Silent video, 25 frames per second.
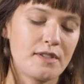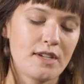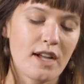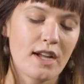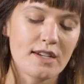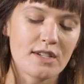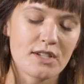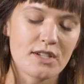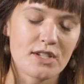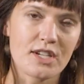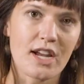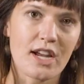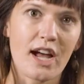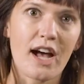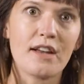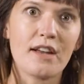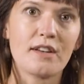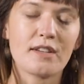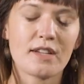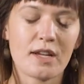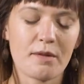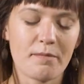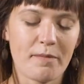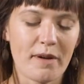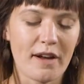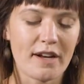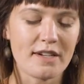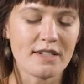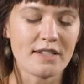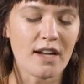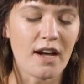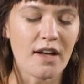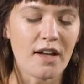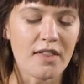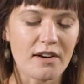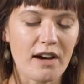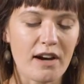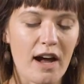TouchChat compared
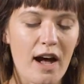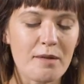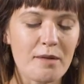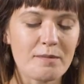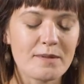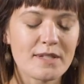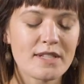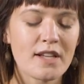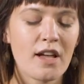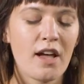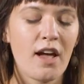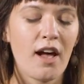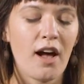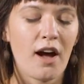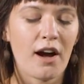to other apps